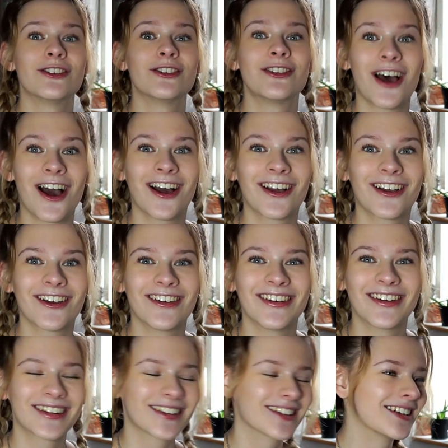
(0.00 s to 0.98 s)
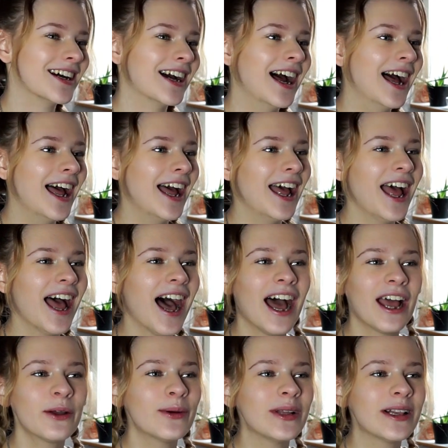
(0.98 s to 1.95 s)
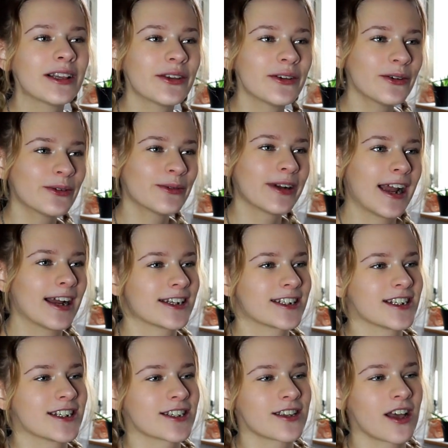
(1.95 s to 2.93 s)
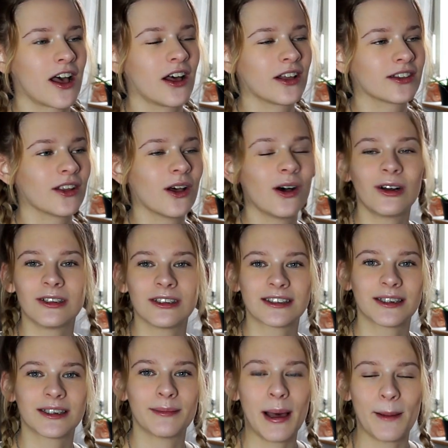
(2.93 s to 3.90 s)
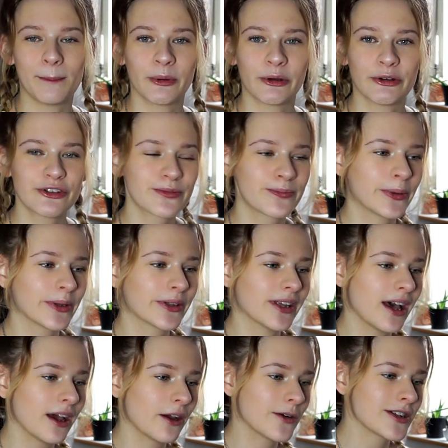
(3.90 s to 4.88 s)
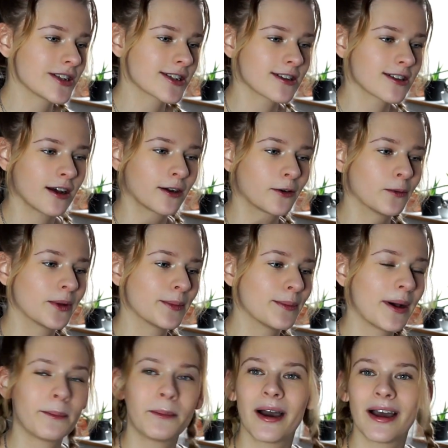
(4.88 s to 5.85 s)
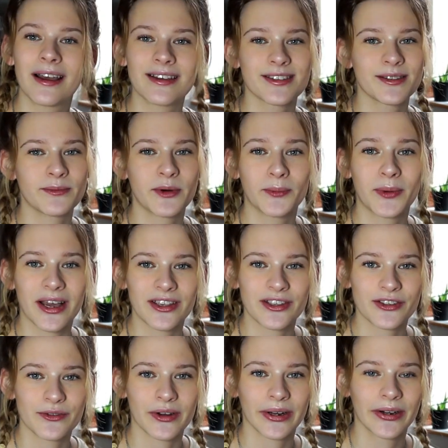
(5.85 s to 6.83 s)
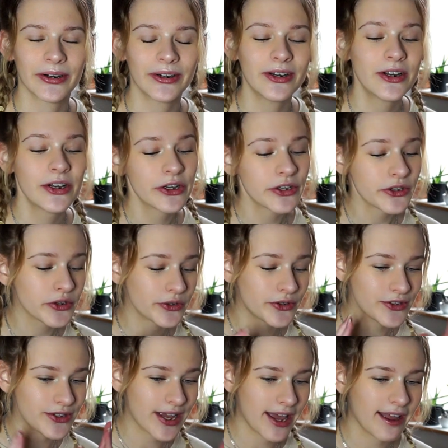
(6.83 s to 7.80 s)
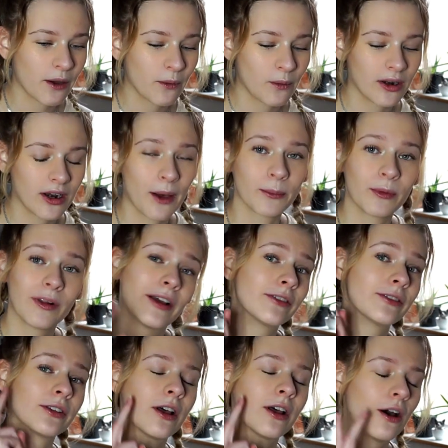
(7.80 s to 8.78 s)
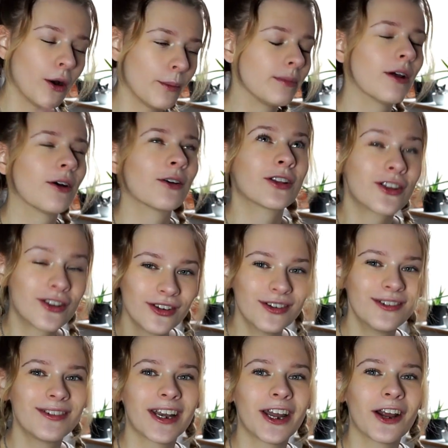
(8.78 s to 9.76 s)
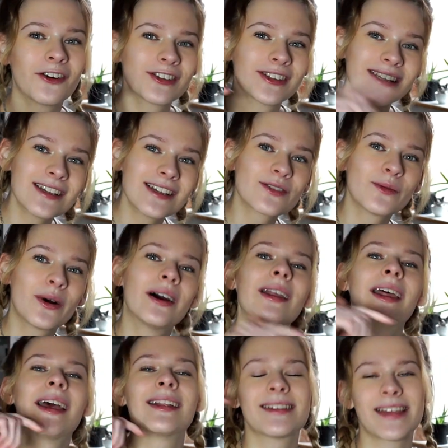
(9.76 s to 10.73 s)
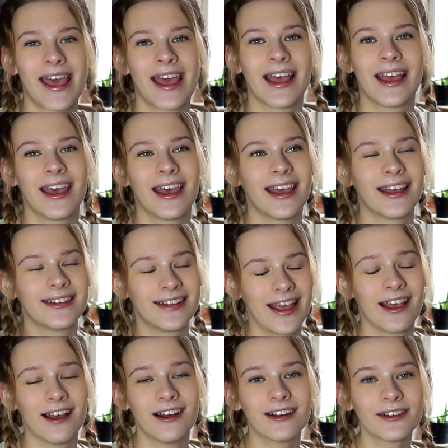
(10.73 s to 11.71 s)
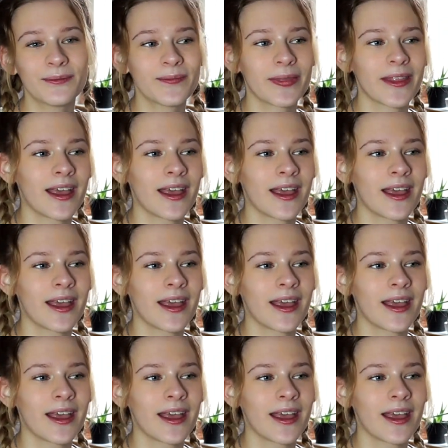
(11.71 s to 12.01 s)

Jungkook. I will do reactions on all the members, but I will start with my bias and my bias wrecker. So today I will upload two videos, this one and Taehyung.